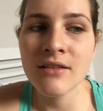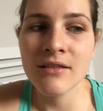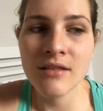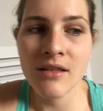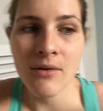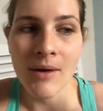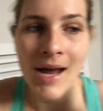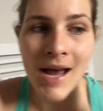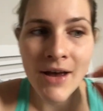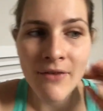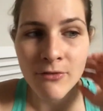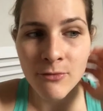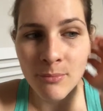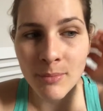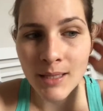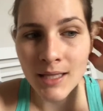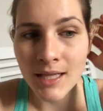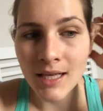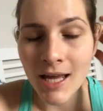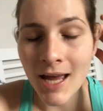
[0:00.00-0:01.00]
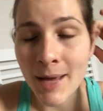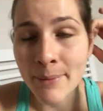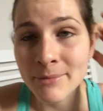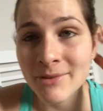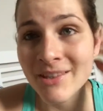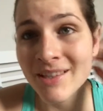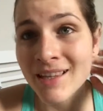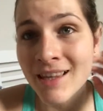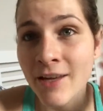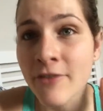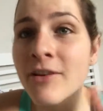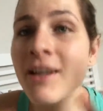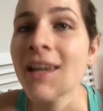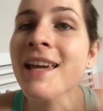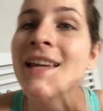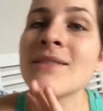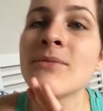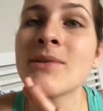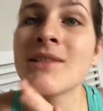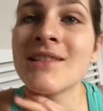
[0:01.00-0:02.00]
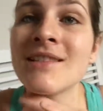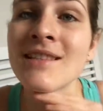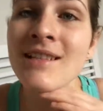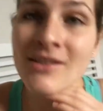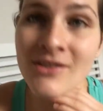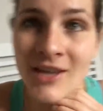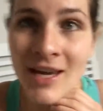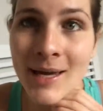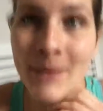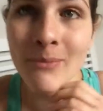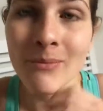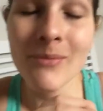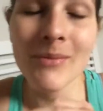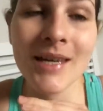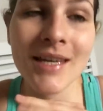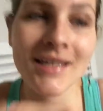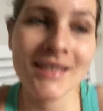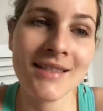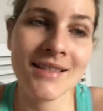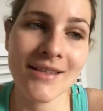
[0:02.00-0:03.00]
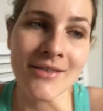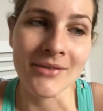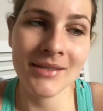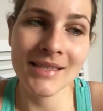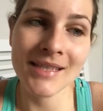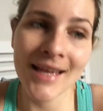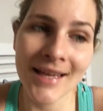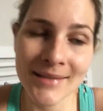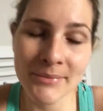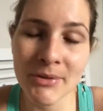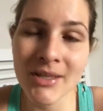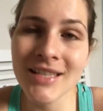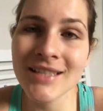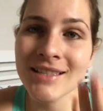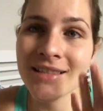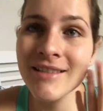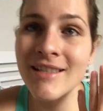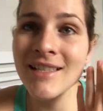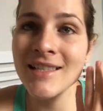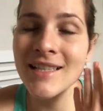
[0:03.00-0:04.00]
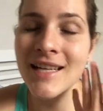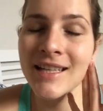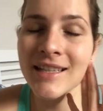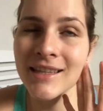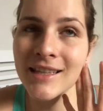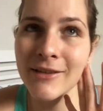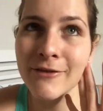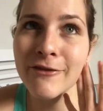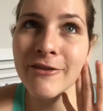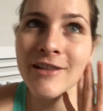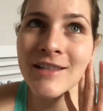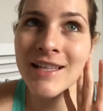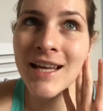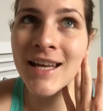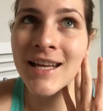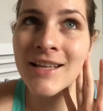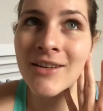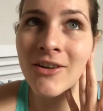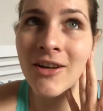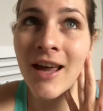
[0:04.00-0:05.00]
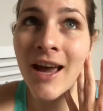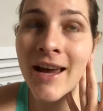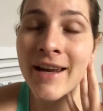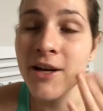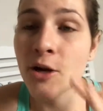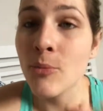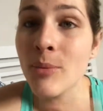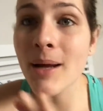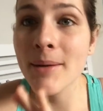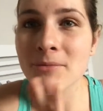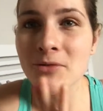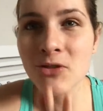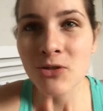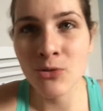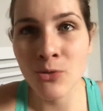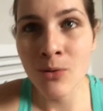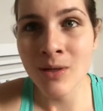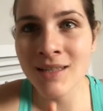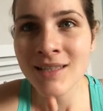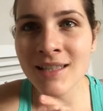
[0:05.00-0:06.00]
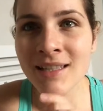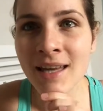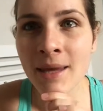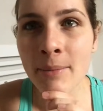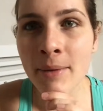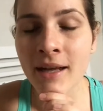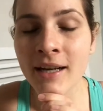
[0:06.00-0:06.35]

So I haven't been absolutely loving it, which is a shame because, you know, it's the last book in the series and I'd love for it to end on a high note, but I'm sure it's gonna get